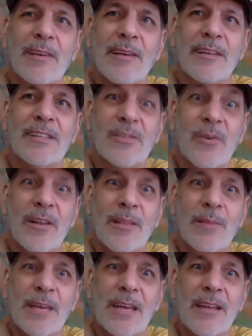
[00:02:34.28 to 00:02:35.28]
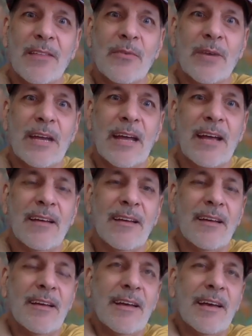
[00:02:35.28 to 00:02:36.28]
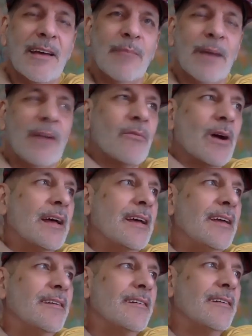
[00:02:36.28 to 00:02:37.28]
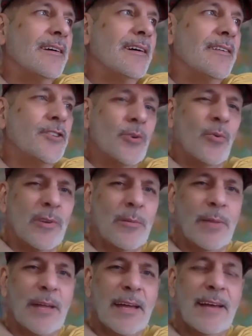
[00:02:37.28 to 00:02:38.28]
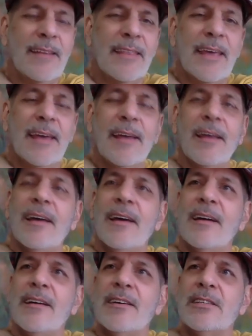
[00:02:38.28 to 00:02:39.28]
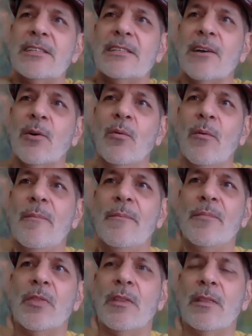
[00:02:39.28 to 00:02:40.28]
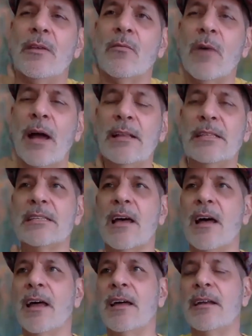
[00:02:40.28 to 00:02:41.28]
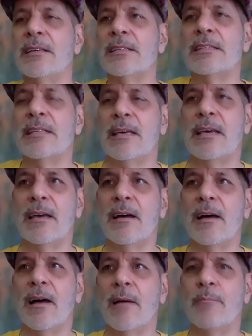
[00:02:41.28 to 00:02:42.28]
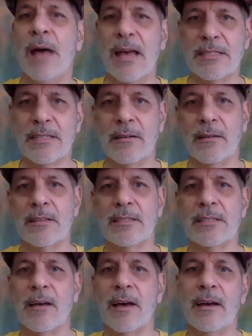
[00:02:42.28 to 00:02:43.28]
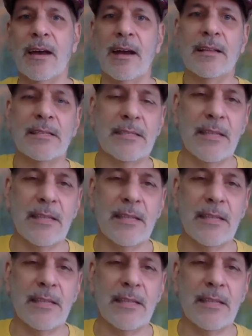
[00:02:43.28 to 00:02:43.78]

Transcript: it started at the beginning of the reading, in my right shoulder blade thing. So the right side is the masculine side, and it's